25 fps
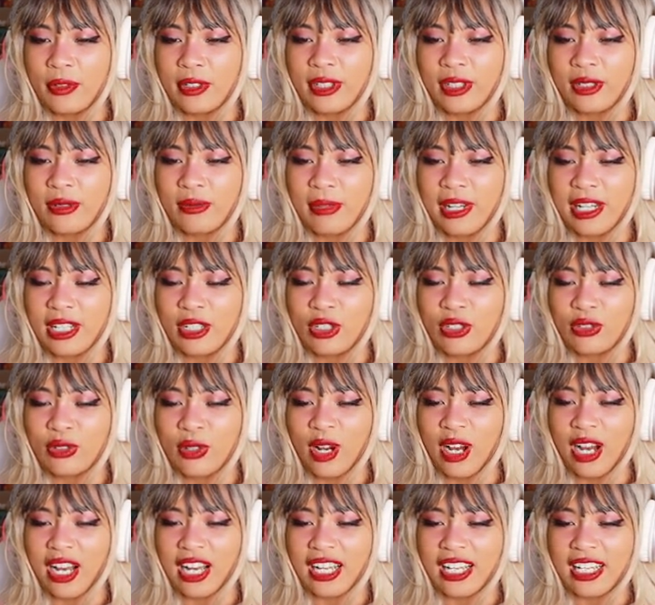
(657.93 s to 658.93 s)
where's my
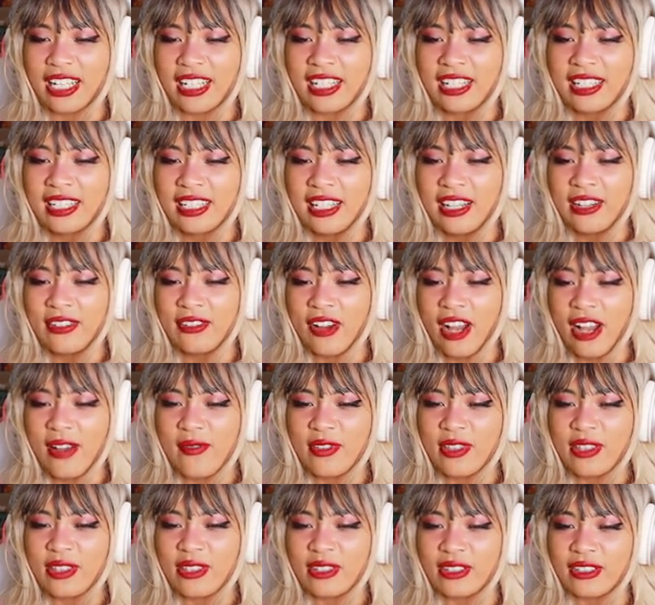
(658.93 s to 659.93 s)
truck? If I'm the